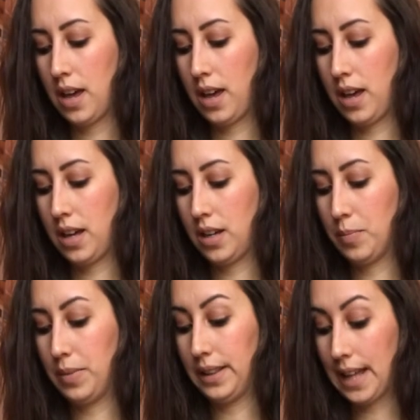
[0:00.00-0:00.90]
a
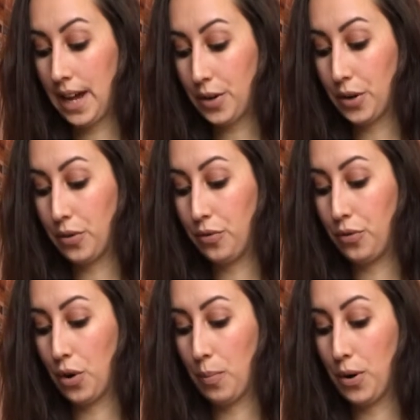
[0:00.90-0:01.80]
planner
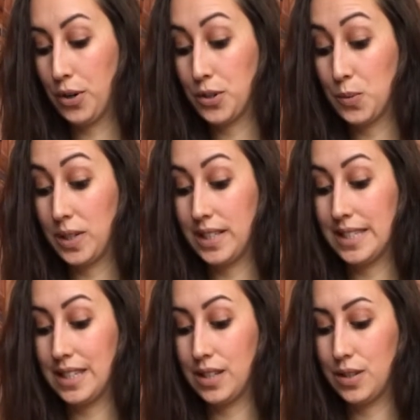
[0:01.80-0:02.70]
from her twin
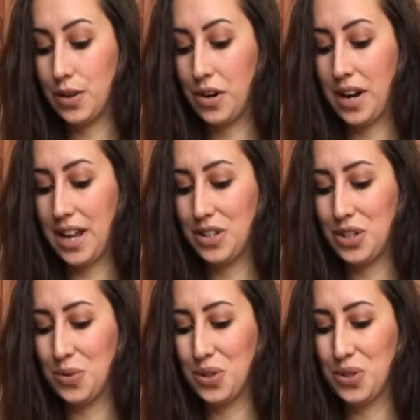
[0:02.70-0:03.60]
sister, and
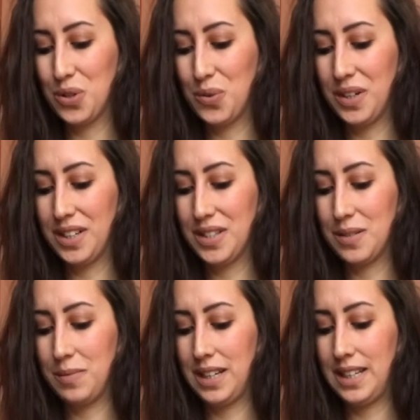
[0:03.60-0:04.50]
she was showing it to
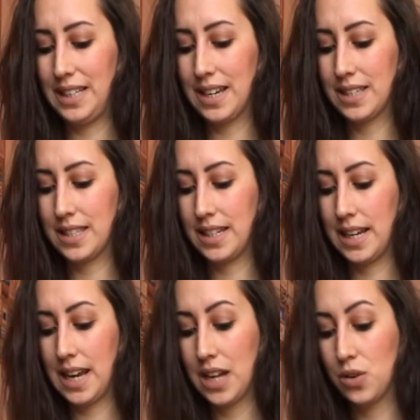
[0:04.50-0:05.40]
me
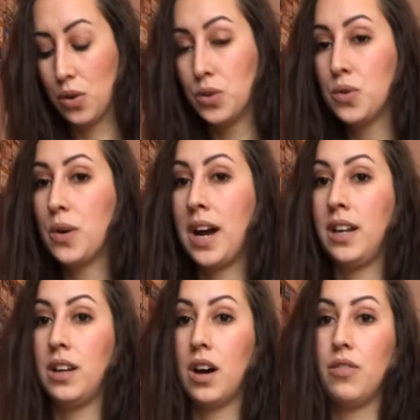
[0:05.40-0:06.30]
yesterday. And although I
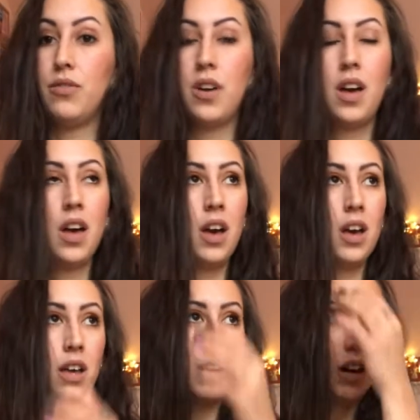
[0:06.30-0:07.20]
love
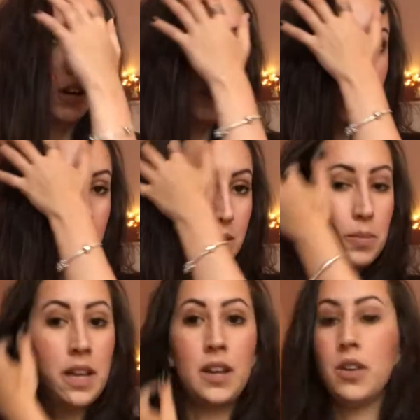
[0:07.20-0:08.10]
these
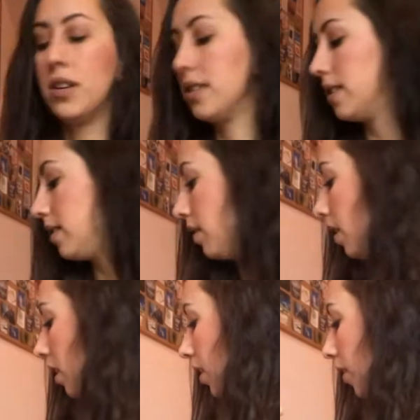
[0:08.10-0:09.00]
planners.
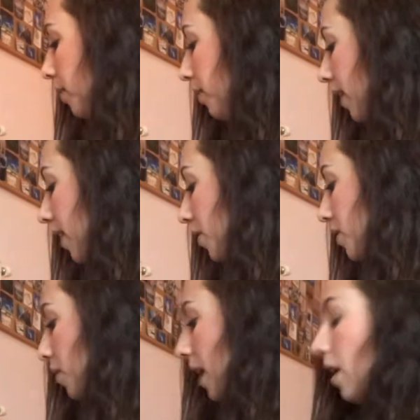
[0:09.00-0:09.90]
I
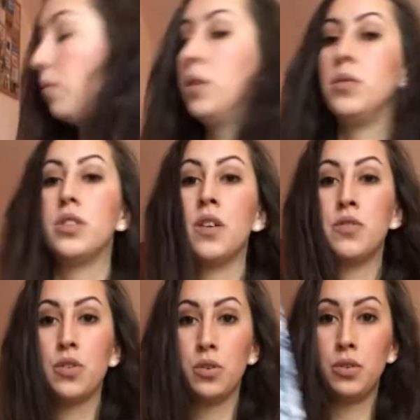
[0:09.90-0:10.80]
also have one which I've
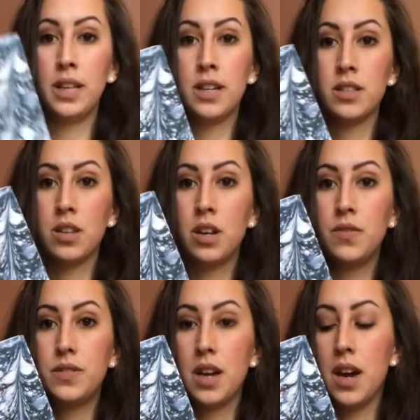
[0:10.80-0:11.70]
showed you like a ton
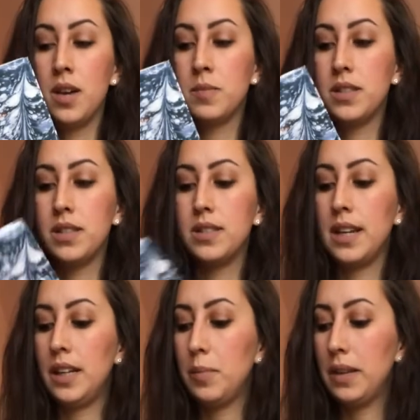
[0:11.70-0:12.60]
of times, this
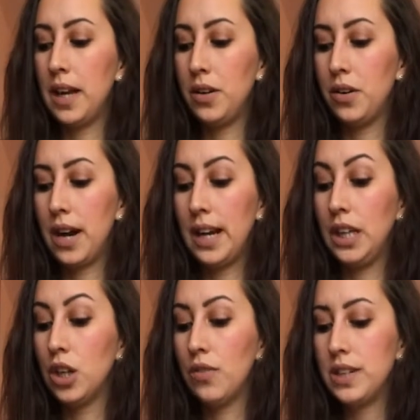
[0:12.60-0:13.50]
daily planner. I
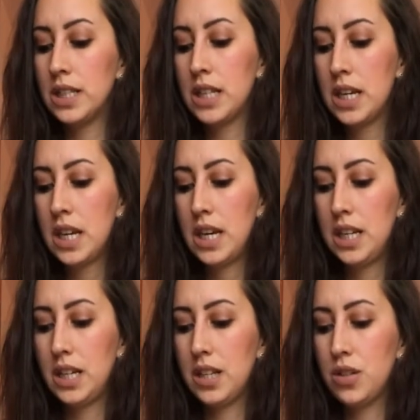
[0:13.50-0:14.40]
love it.
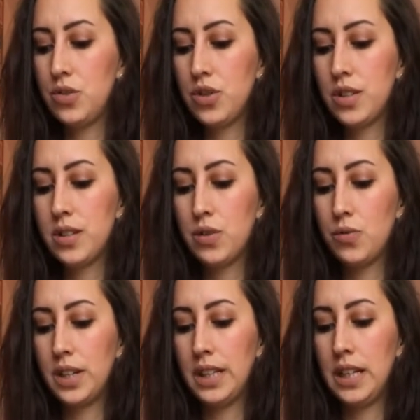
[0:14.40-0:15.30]
It's just
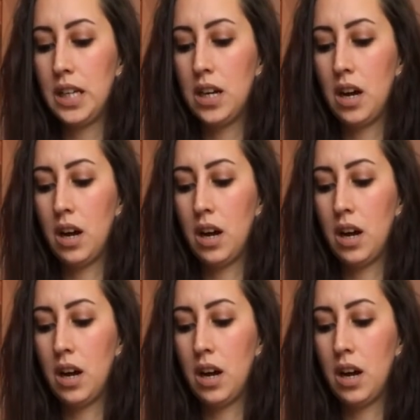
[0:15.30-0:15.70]
really